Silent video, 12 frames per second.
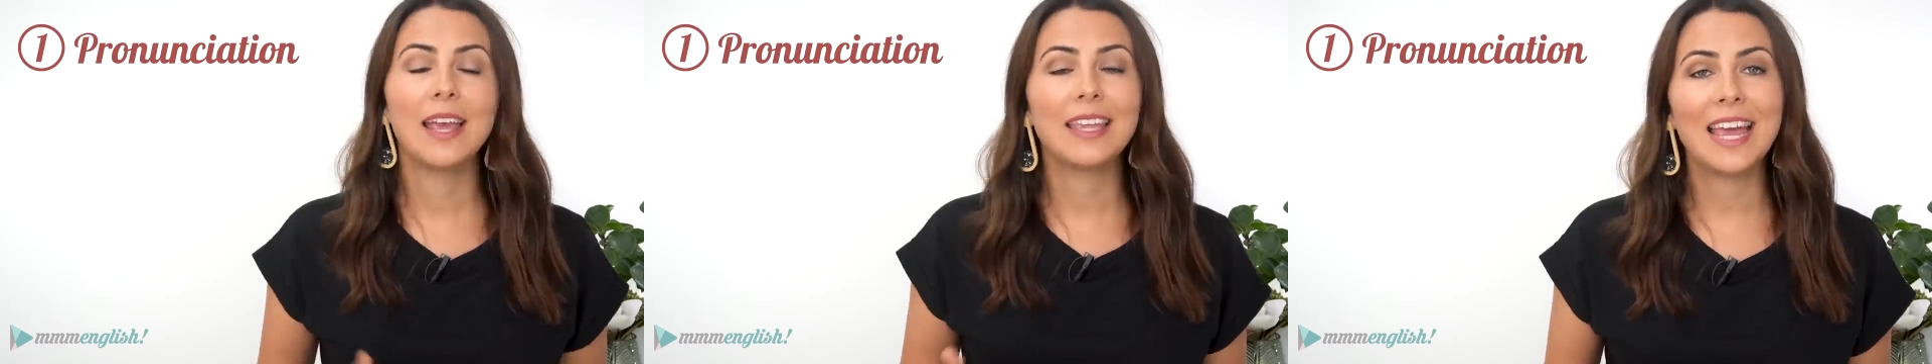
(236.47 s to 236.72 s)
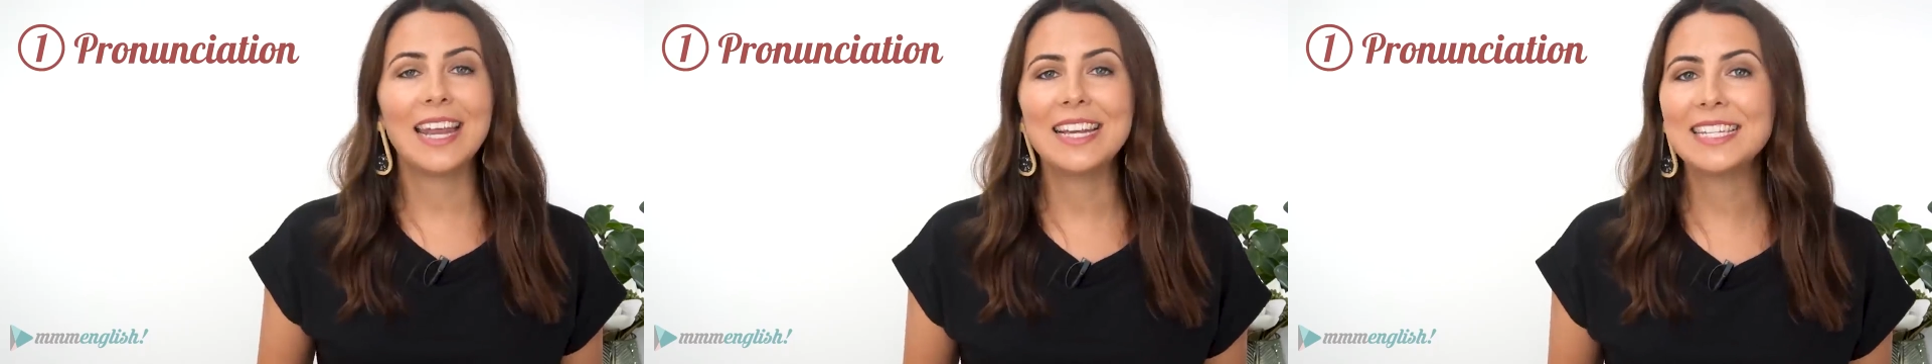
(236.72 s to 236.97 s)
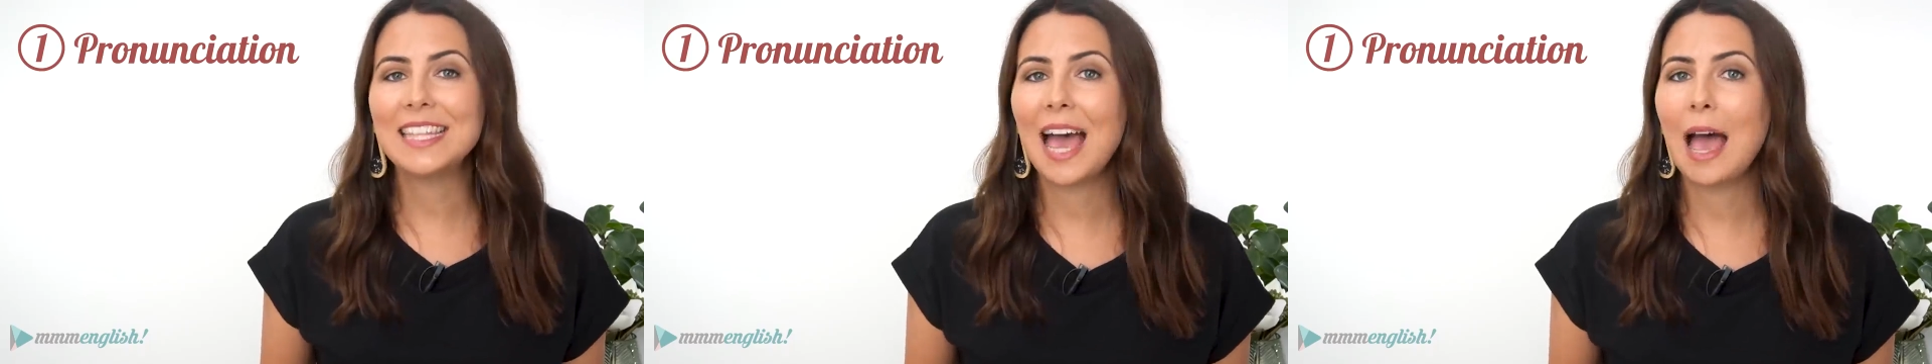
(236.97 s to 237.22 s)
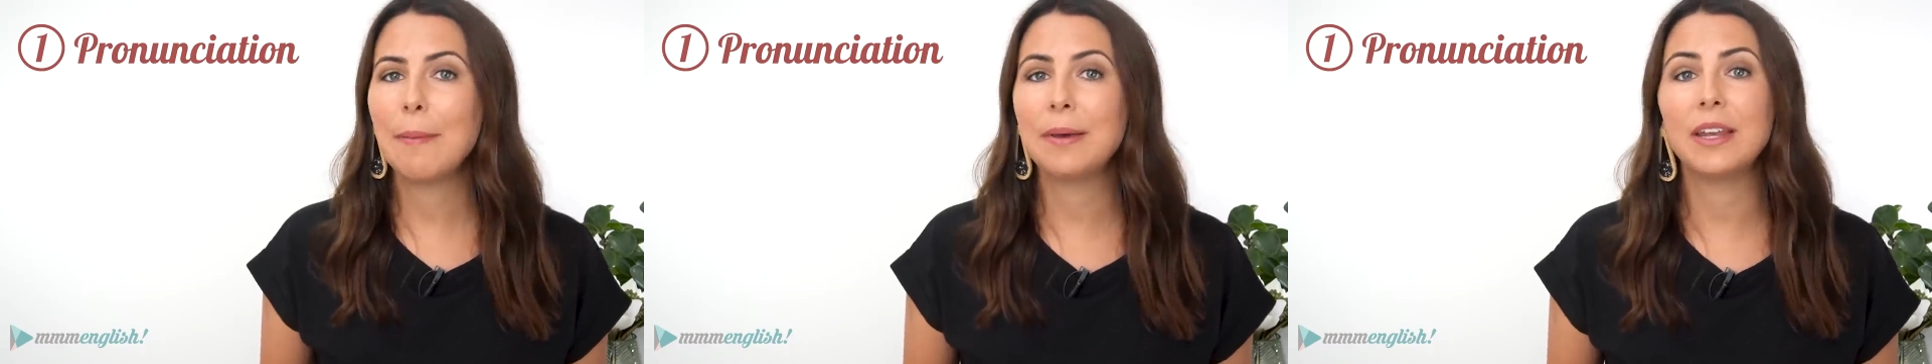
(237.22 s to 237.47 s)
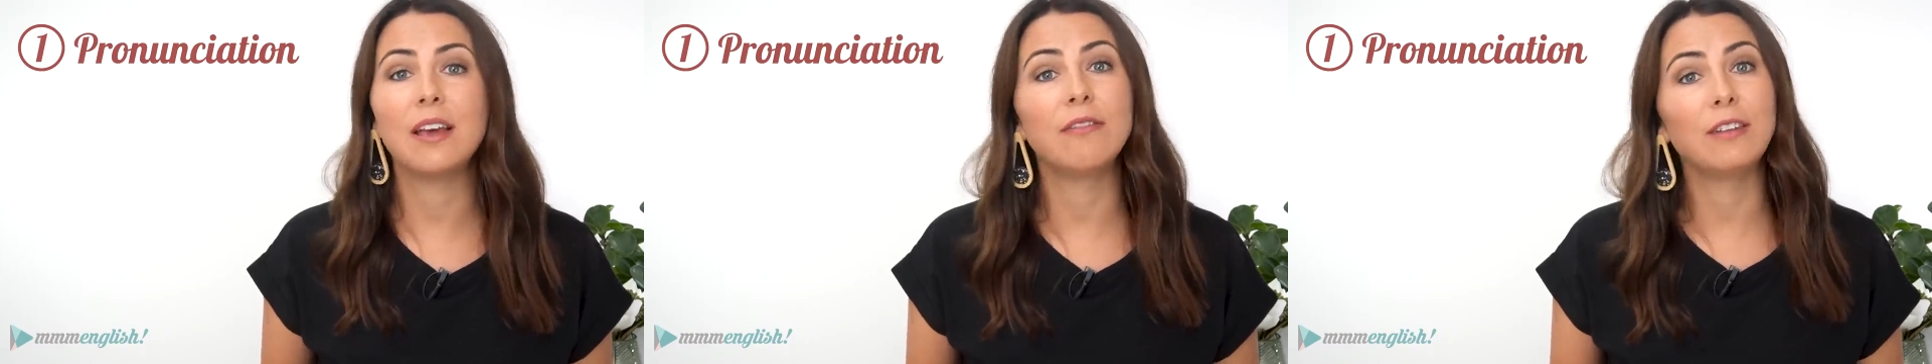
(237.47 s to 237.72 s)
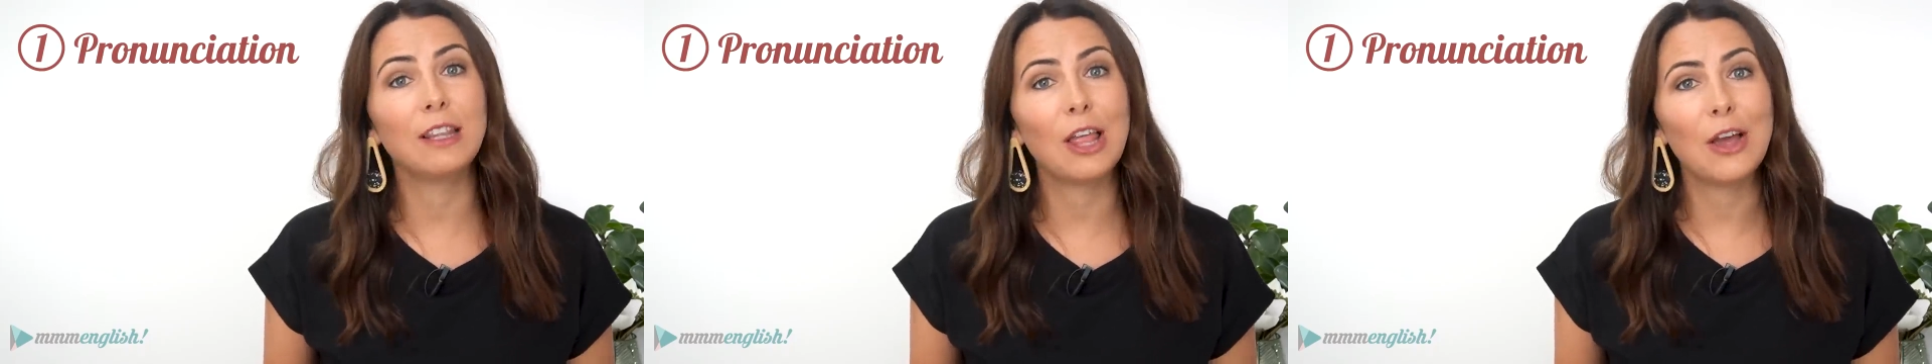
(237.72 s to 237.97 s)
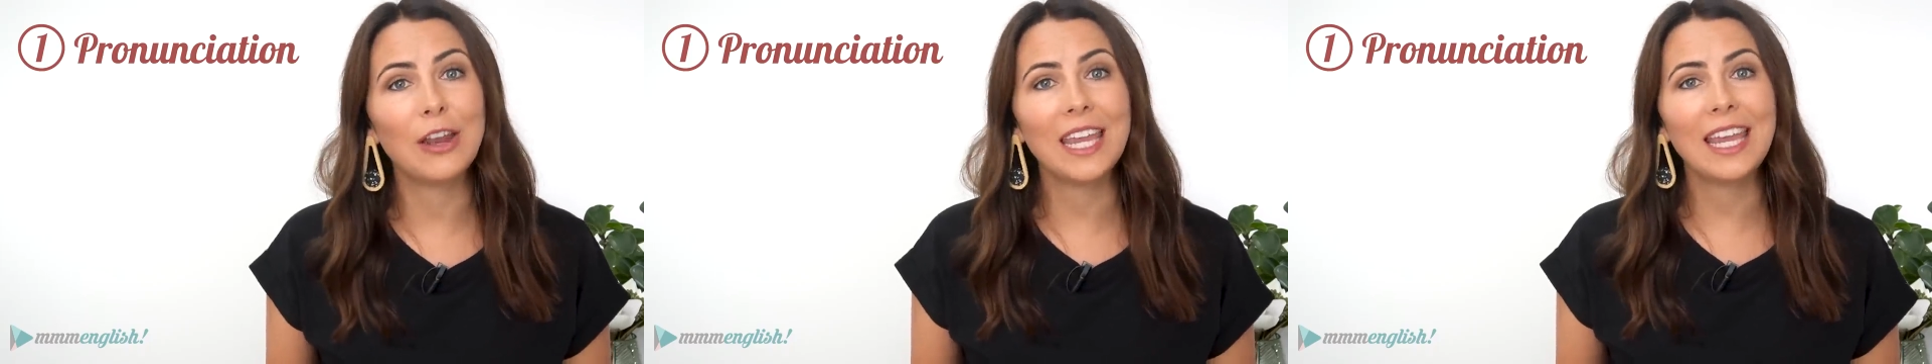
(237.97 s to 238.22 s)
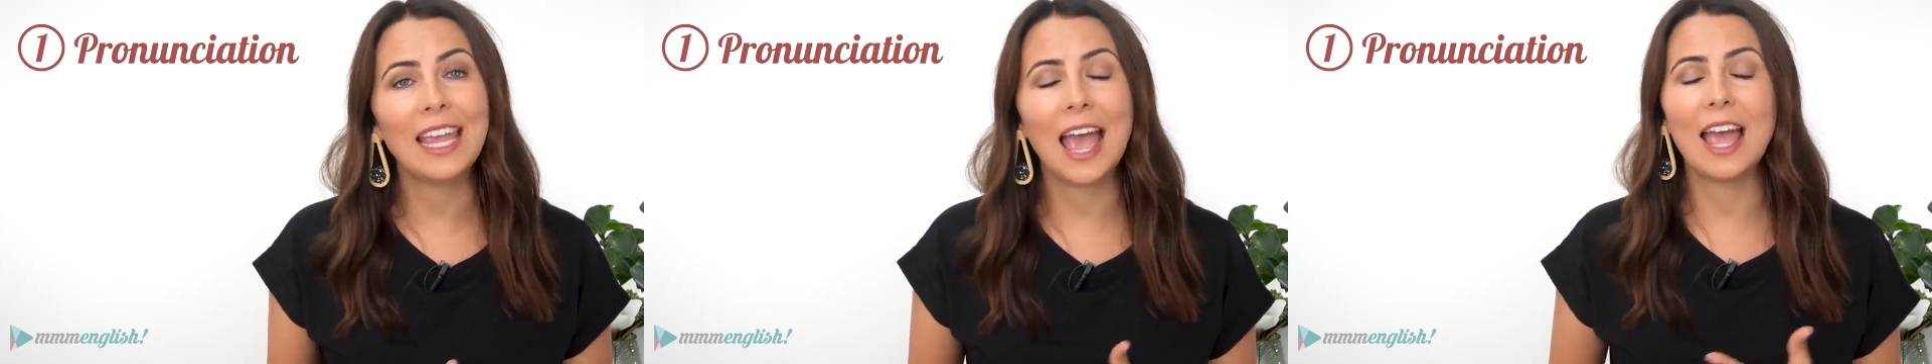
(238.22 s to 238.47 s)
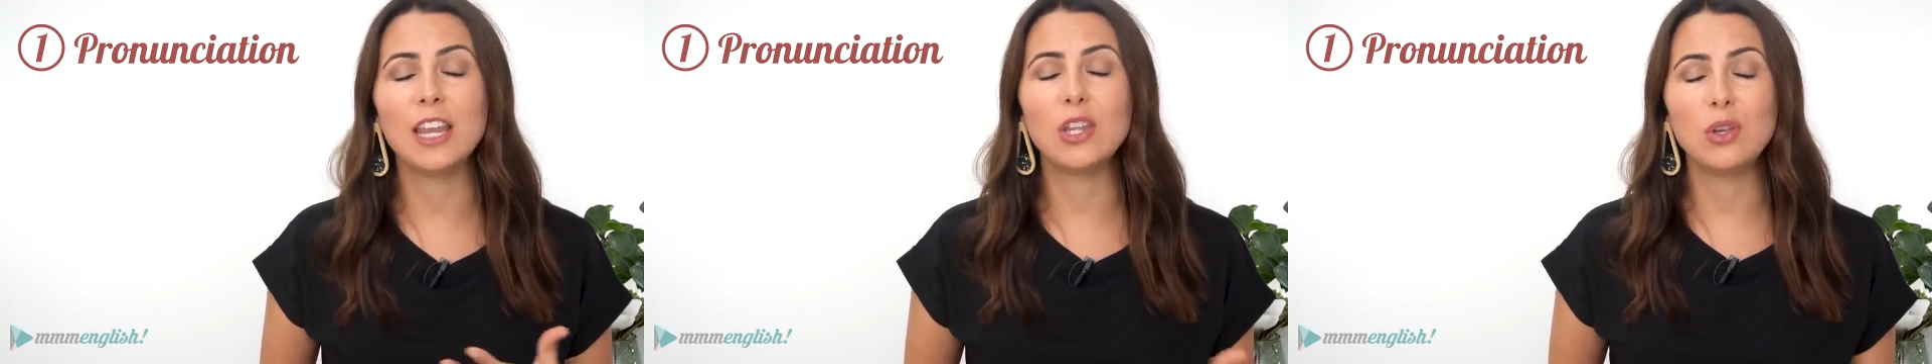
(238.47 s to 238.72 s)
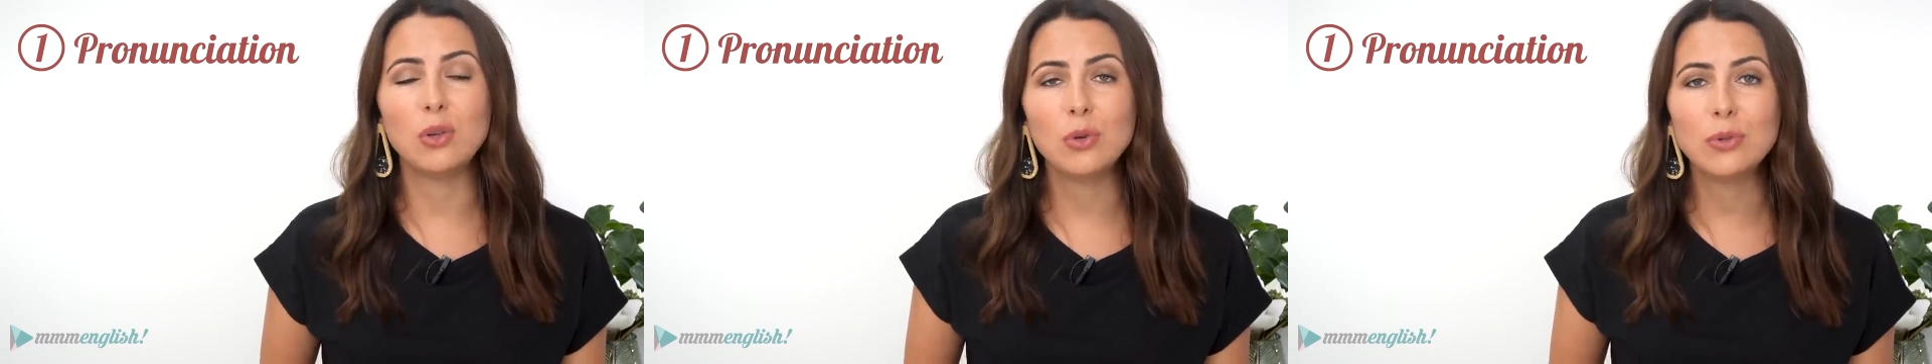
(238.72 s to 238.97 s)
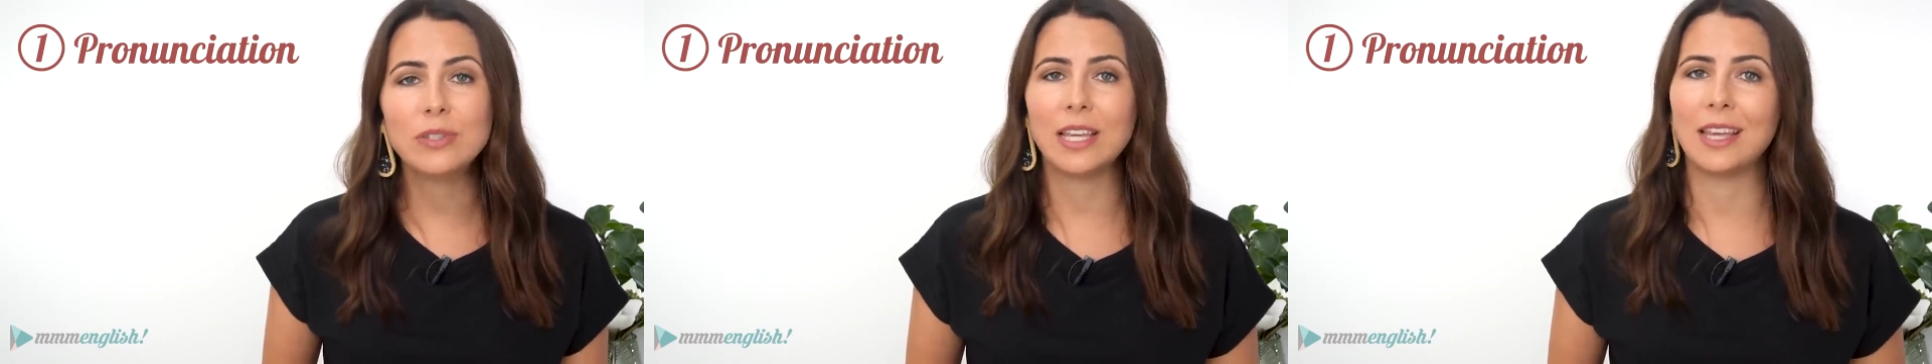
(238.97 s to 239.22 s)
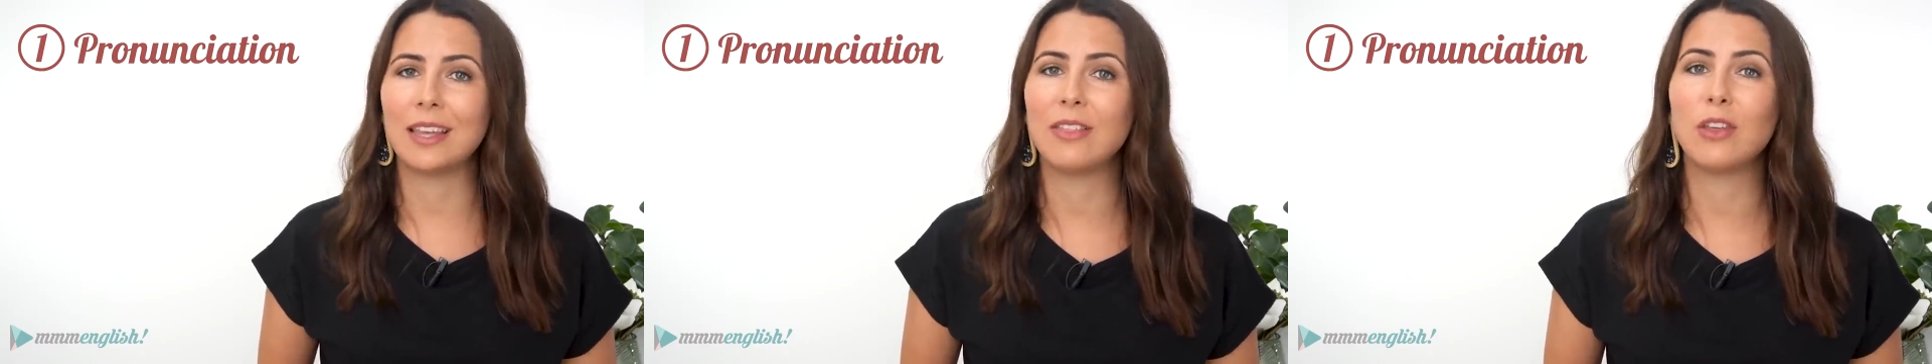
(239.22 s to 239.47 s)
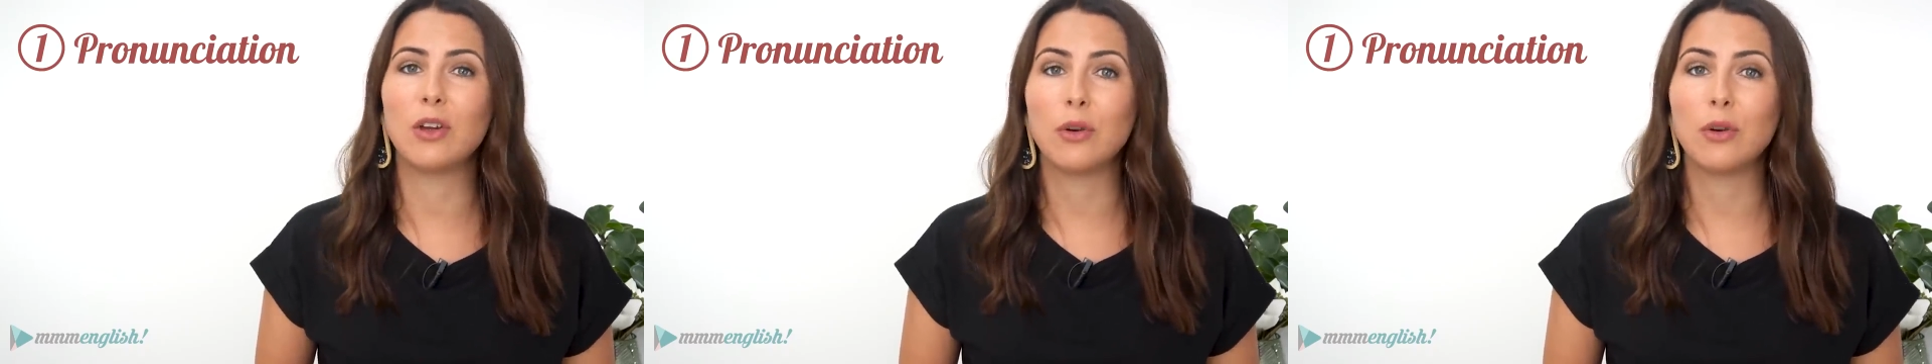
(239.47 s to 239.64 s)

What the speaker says: Get into the habit of learning and using the